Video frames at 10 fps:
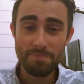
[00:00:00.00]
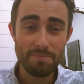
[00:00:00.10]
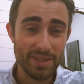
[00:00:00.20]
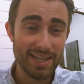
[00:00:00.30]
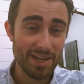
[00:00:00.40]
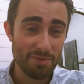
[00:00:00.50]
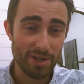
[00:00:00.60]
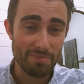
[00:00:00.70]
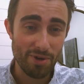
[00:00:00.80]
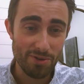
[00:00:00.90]
But the guy who
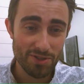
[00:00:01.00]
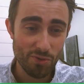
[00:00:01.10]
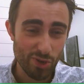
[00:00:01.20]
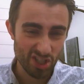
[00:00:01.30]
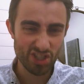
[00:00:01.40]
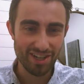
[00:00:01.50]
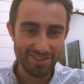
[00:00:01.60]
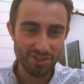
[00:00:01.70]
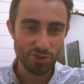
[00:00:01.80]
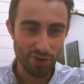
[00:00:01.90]
played most was
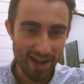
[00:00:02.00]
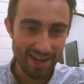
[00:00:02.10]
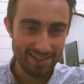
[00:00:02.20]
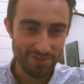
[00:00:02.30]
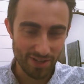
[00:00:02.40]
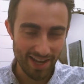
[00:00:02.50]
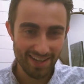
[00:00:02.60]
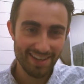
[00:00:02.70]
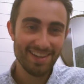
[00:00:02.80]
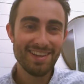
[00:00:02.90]
Sheldon Drysdale, okay?